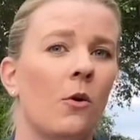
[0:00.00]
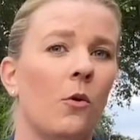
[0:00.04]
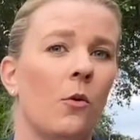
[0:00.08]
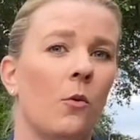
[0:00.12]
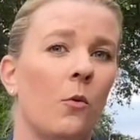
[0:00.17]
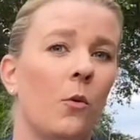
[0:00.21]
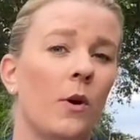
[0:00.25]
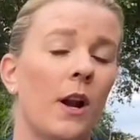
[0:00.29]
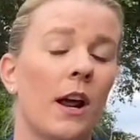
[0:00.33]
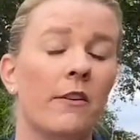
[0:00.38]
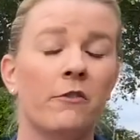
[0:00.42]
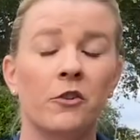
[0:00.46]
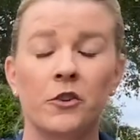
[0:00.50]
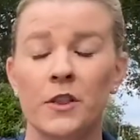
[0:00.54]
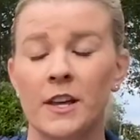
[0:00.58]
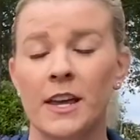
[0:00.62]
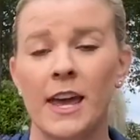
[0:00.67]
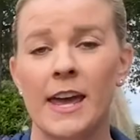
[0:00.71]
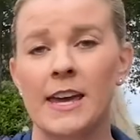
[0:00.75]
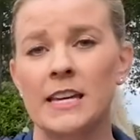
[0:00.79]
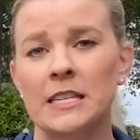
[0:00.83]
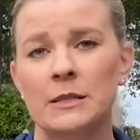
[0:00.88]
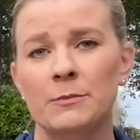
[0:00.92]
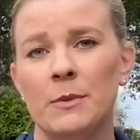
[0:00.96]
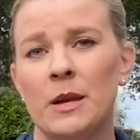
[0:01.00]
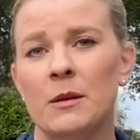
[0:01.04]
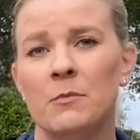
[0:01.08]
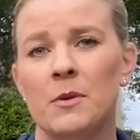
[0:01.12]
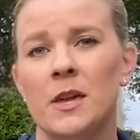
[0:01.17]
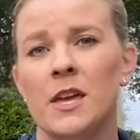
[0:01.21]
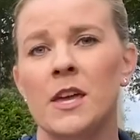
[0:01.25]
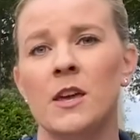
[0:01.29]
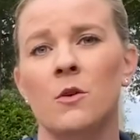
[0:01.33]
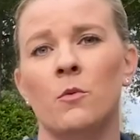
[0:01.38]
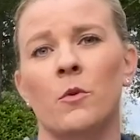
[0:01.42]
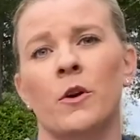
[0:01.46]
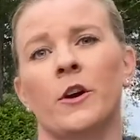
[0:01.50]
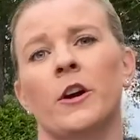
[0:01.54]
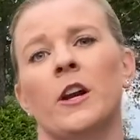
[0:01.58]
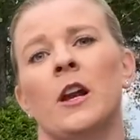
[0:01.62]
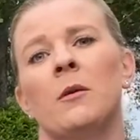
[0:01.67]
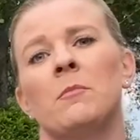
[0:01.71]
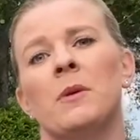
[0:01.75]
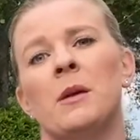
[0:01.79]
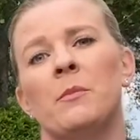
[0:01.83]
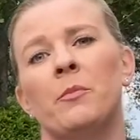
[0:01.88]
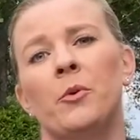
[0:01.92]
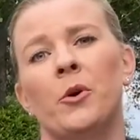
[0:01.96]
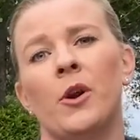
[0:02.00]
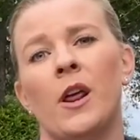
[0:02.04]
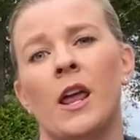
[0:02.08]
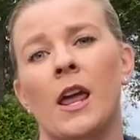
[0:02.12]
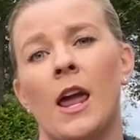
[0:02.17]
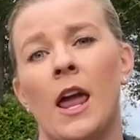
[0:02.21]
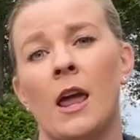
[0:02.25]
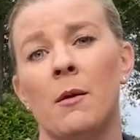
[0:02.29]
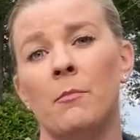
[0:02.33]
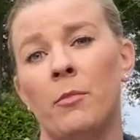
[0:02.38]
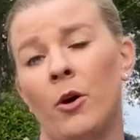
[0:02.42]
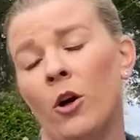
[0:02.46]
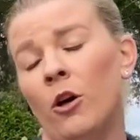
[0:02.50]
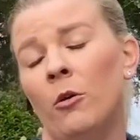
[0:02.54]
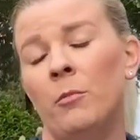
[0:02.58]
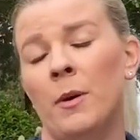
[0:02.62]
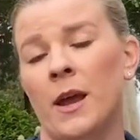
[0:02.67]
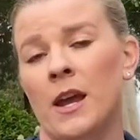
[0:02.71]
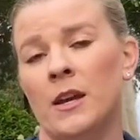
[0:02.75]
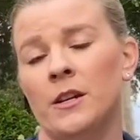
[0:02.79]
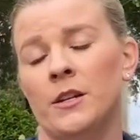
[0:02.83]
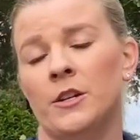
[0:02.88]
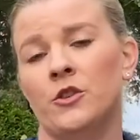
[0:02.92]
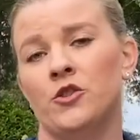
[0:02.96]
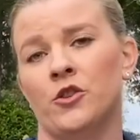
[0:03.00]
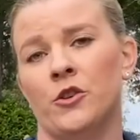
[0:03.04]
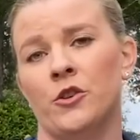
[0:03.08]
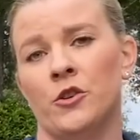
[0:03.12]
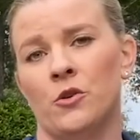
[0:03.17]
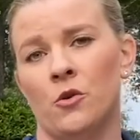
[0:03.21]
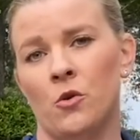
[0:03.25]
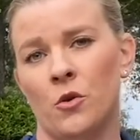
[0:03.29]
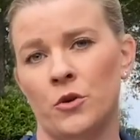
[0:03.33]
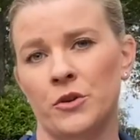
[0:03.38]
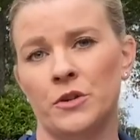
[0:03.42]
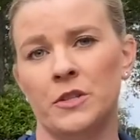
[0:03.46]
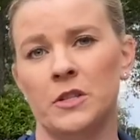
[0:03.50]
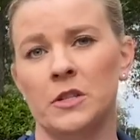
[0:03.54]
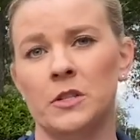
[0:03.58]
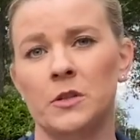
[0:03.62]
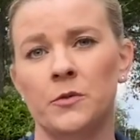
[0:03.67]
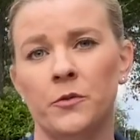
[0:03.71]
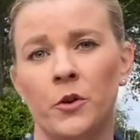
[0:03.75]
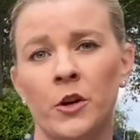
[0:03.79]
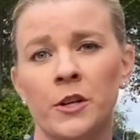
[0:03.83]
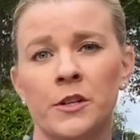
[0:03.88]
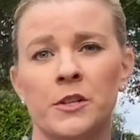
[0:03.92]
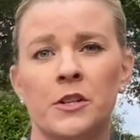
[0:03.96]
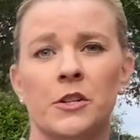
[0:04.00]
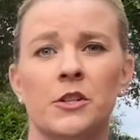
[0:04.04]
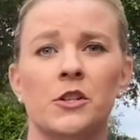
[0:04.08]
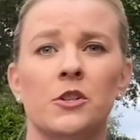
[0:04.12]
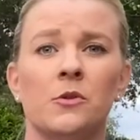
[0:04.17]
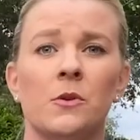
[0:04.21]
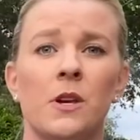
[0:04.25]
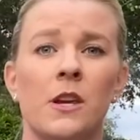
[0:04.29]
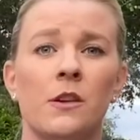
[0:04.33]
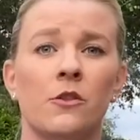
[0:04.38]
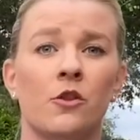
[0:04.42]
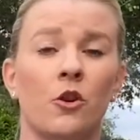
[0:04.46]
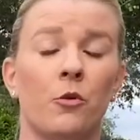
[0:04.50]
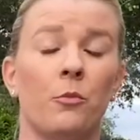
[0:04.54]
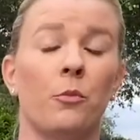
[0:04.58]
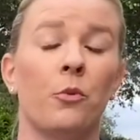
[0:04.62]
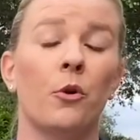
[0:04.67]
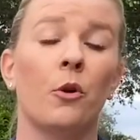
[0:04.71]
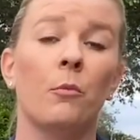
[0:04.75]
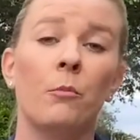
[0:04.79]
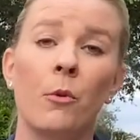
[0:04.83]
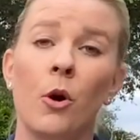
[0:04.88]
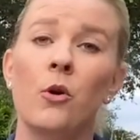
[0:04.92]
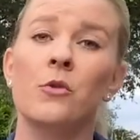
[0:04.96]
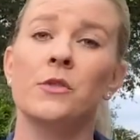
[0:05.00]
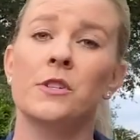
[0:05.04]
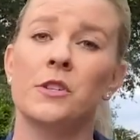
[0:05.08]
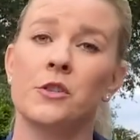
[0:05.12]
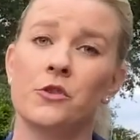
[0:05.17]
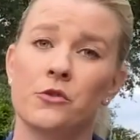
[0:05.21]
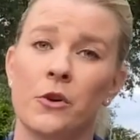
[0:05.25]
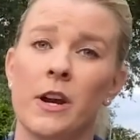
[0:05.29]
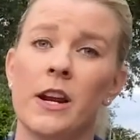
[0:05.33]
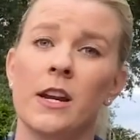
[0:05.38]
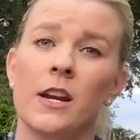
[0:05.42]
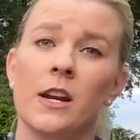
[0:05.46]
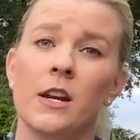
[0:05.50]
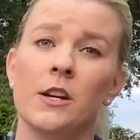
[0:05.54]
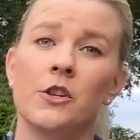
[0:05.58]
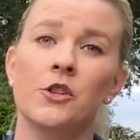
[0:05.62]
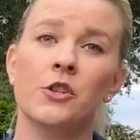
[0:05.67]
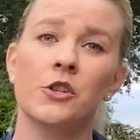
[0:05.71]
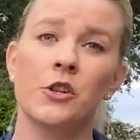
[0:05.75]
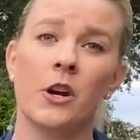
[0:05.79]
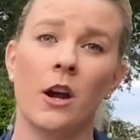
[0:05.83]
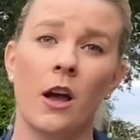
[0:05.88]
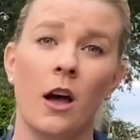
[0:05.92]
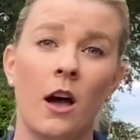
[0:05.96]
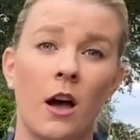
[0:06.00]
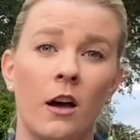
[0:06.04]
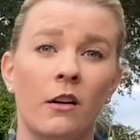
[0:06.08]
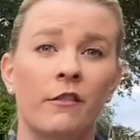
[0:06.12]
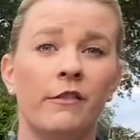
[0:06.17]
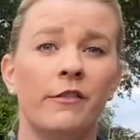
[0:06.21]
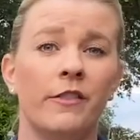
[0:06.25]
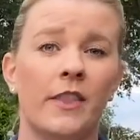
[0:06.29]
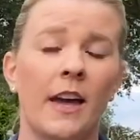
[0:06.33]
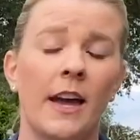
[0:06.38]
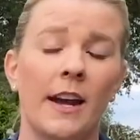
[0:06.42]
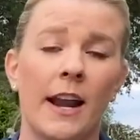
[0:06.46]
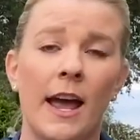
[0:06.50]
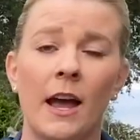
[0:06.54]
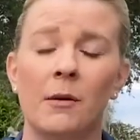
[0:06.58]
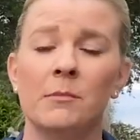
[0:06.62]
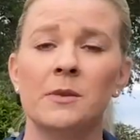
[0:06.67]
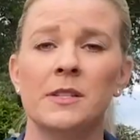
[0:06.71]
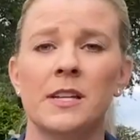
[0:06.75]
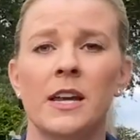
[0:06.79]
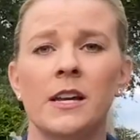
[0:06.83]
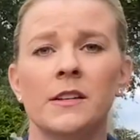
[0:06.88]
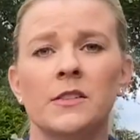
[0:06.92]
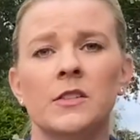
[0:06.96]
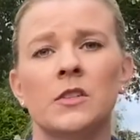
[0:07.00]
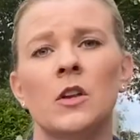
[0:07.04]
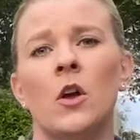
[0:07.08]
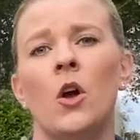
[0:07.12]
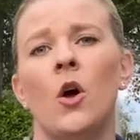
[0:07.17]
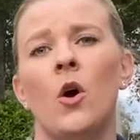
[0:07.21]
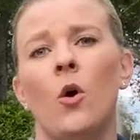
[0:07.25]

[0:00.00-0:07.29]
Whatever the case may be, we're going to be putting a ball bandage on your horse's foot to either promote drainage of that abscess